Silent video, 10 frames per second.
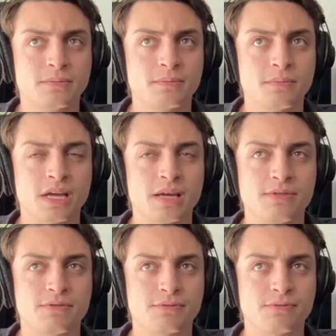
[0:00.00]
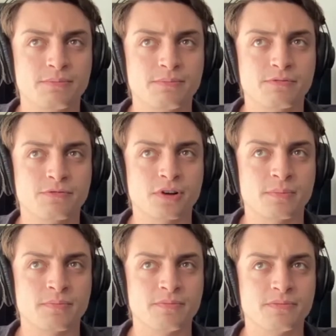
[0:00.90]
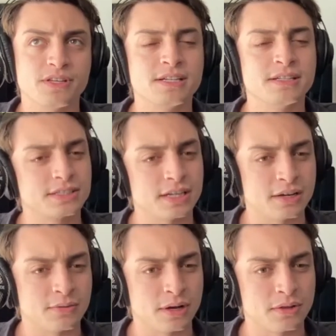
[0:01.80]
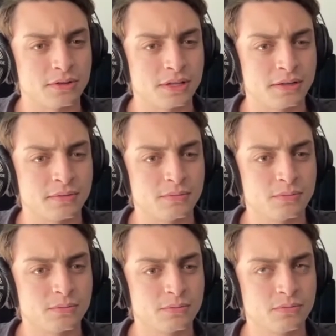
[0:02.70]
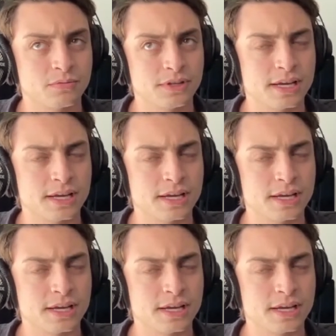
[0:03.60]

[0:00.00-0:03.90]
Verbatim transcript: maybe f- from the inside rather than the